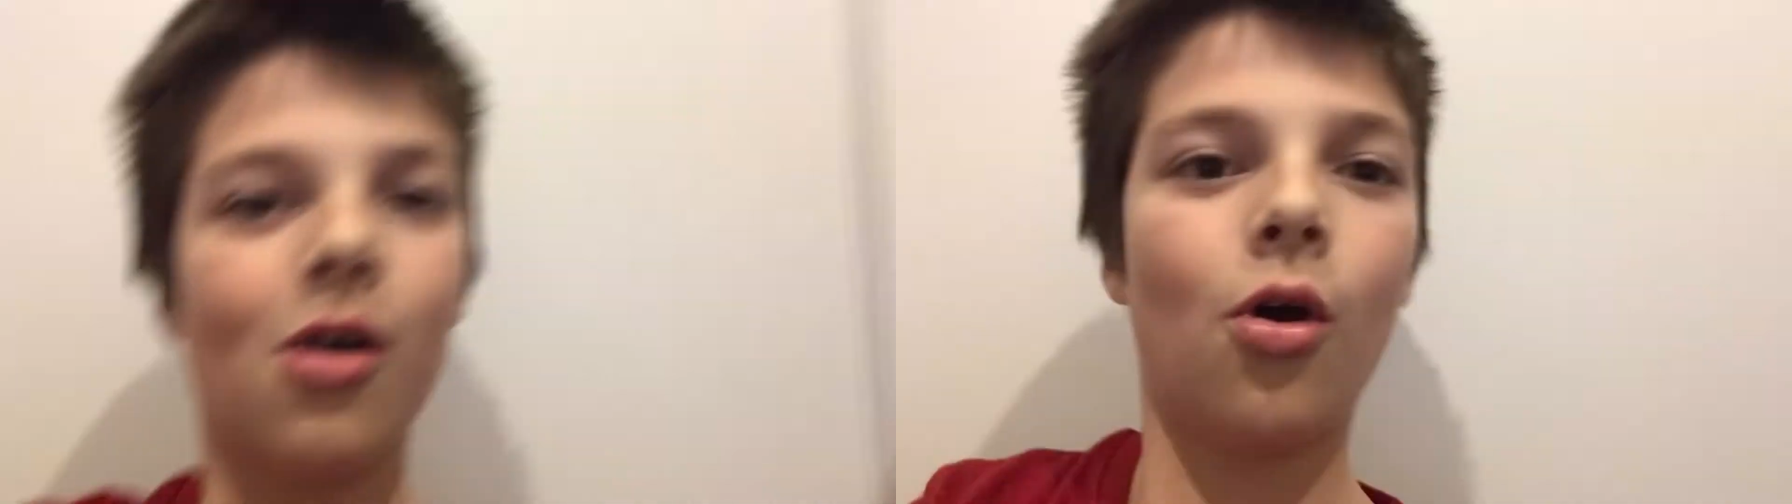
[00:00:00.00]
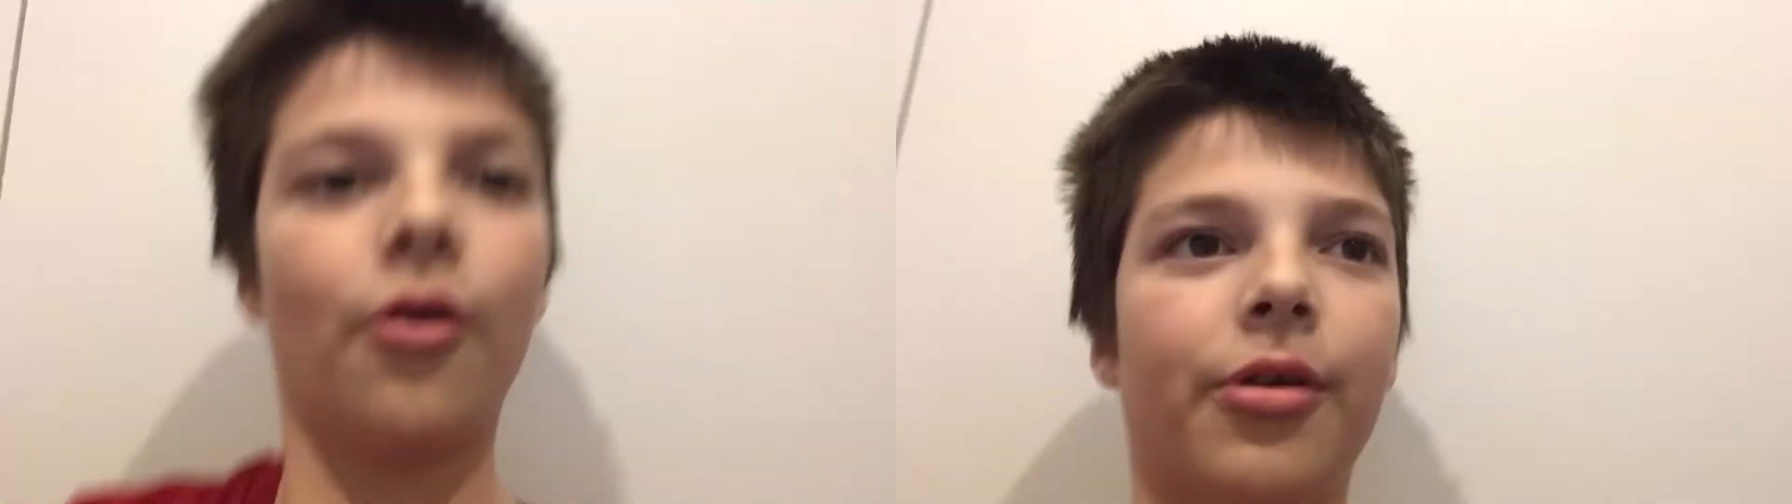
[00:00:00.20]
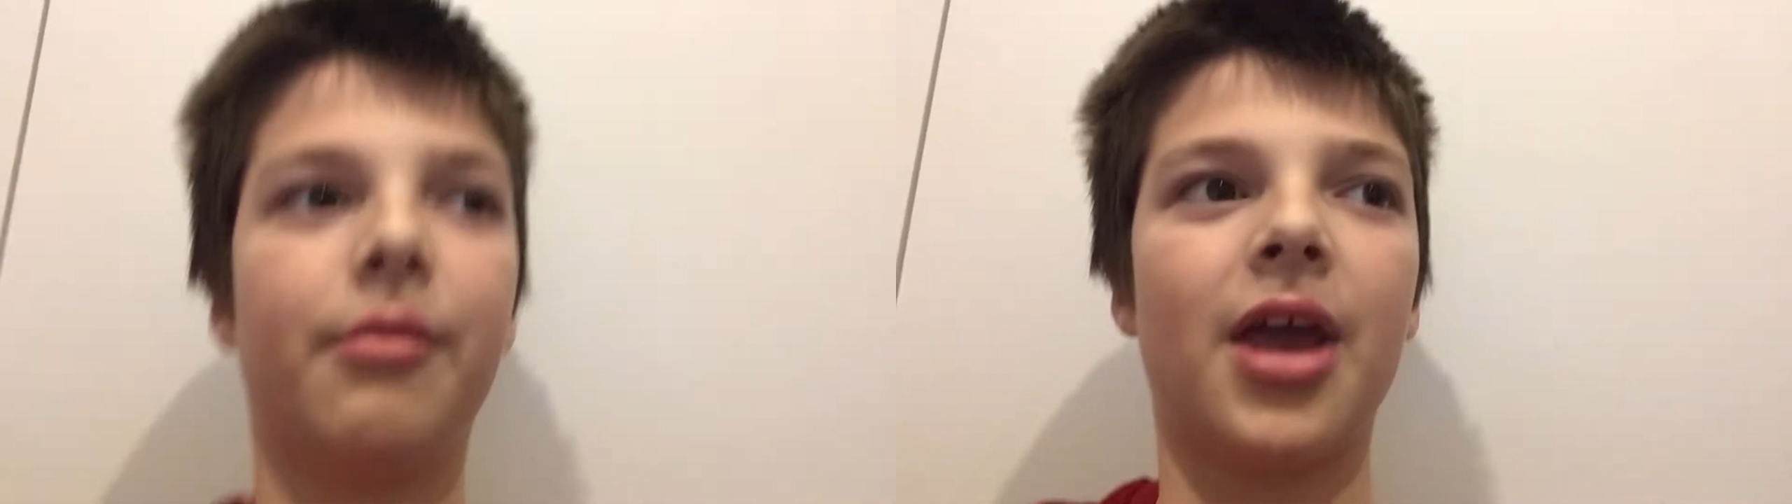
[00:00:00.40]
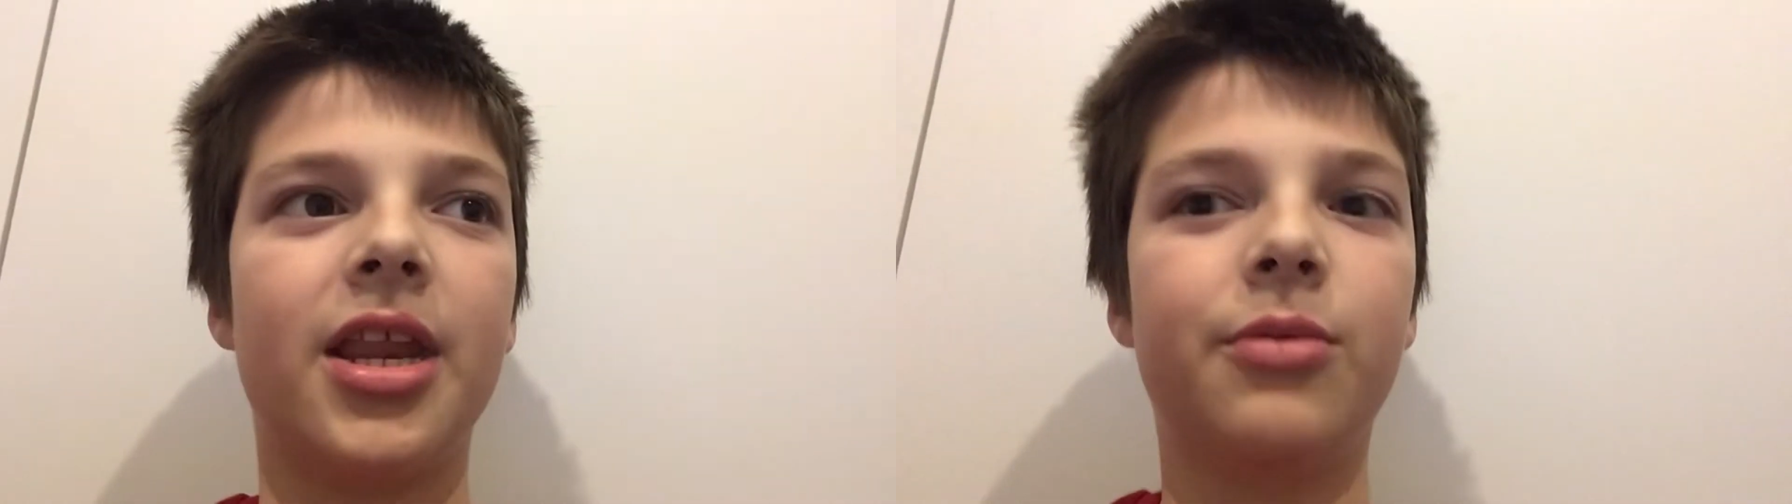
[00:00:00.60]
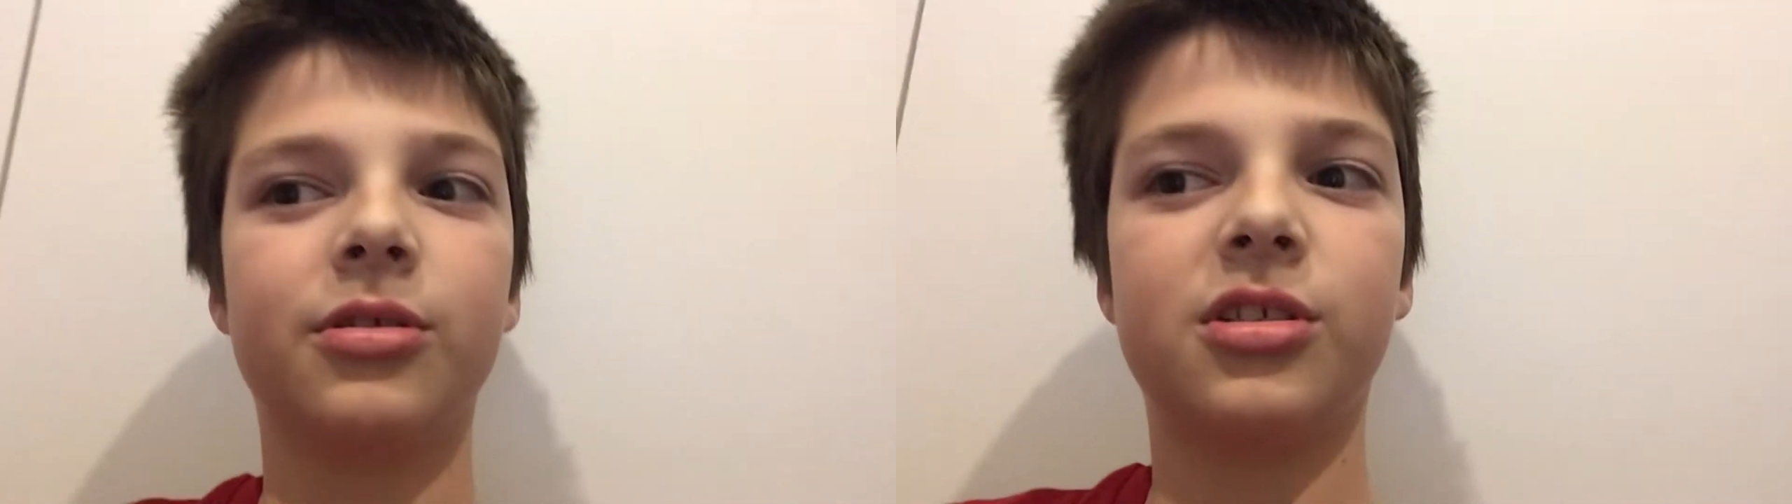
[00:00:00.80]
or on
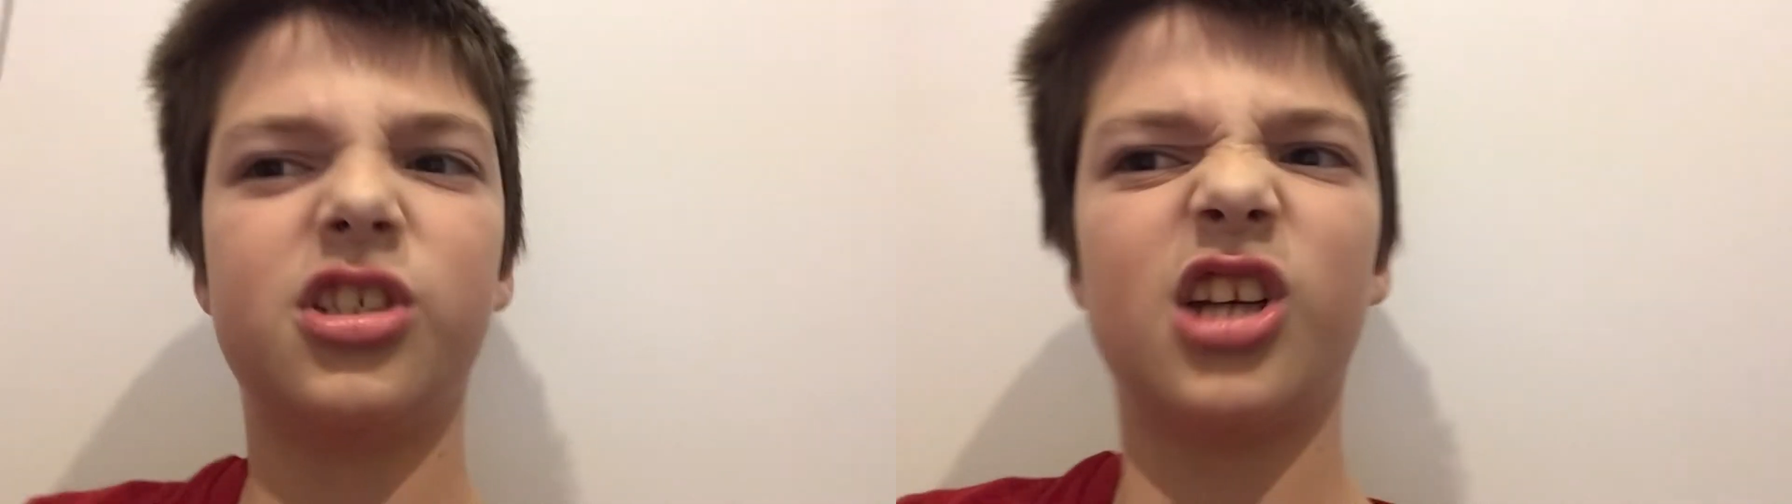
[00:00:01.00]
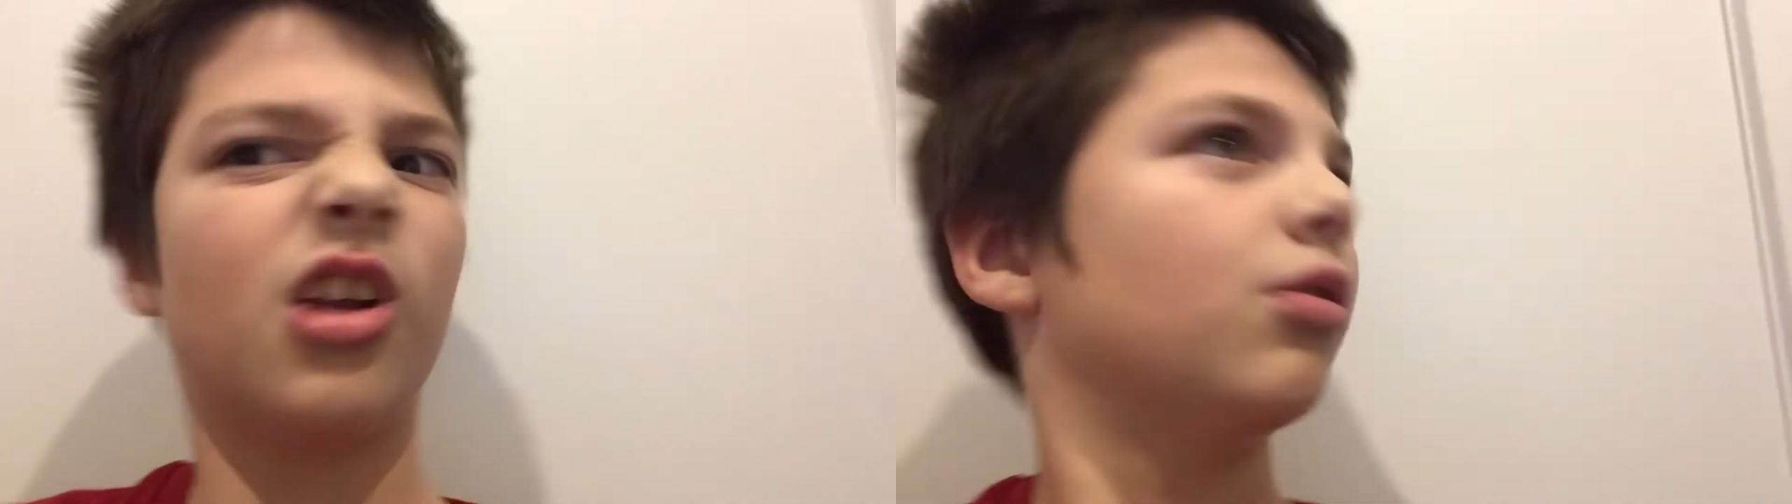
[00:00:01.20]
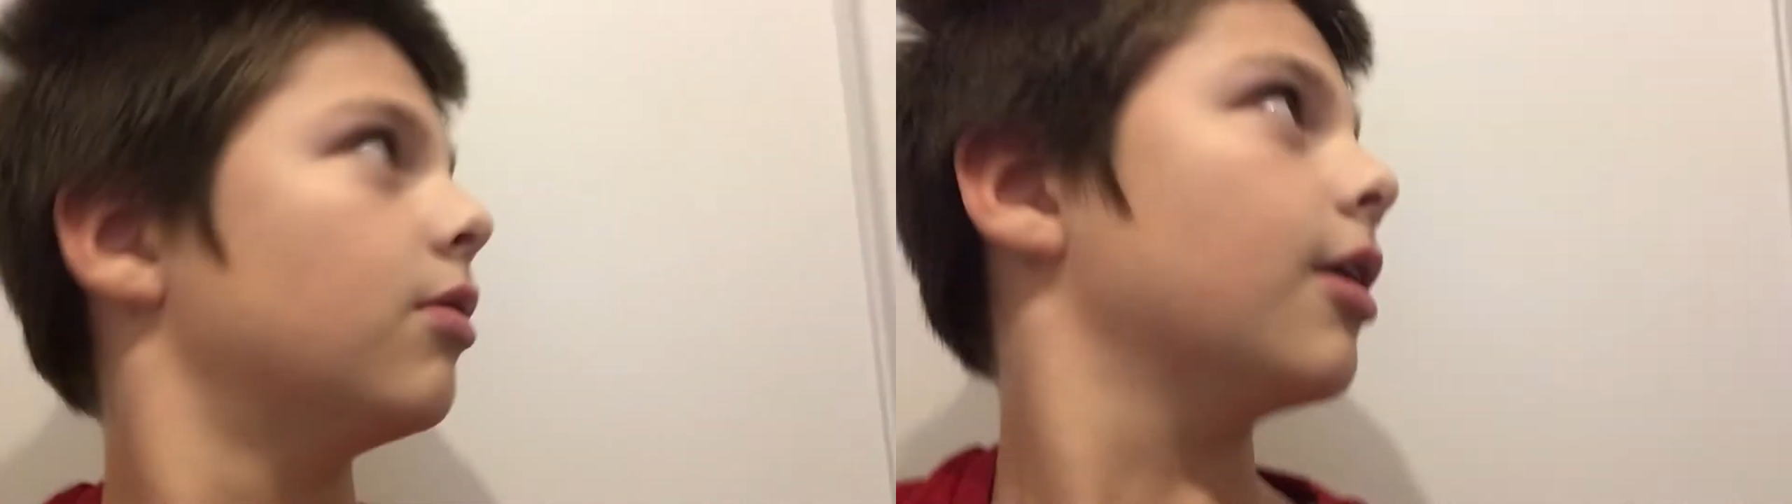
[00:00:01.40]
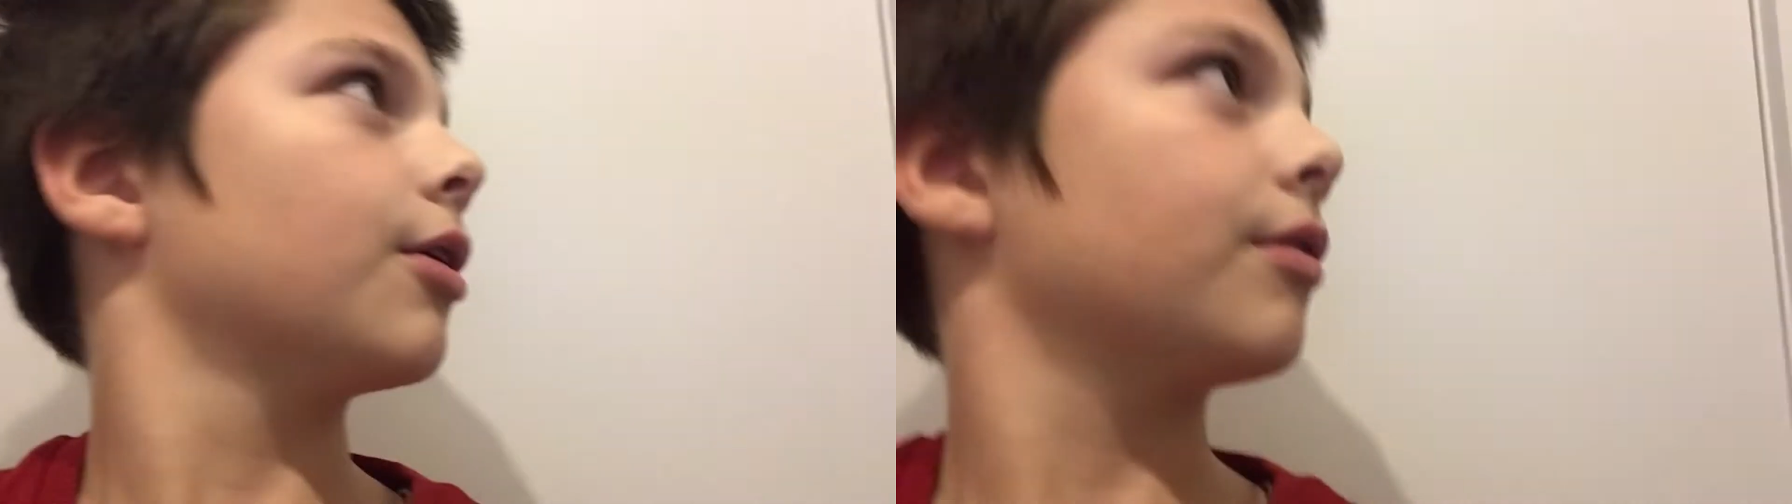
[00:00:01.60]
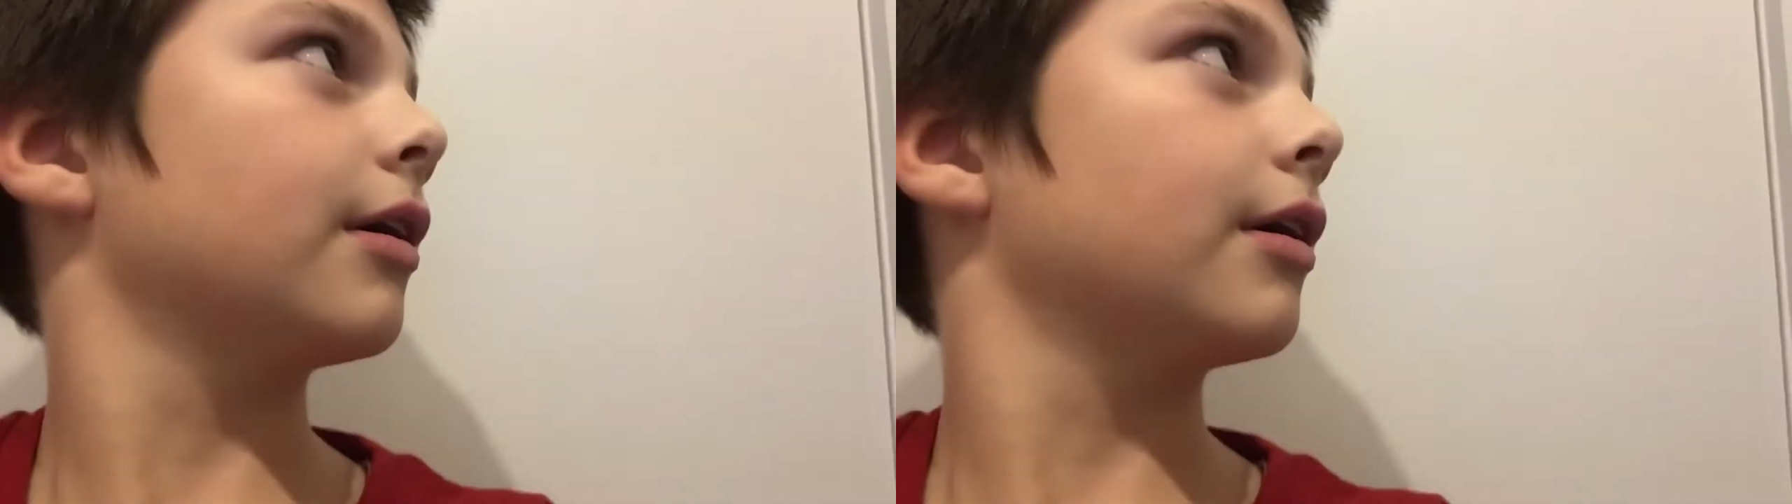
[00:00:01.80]
anyone's channel, I don't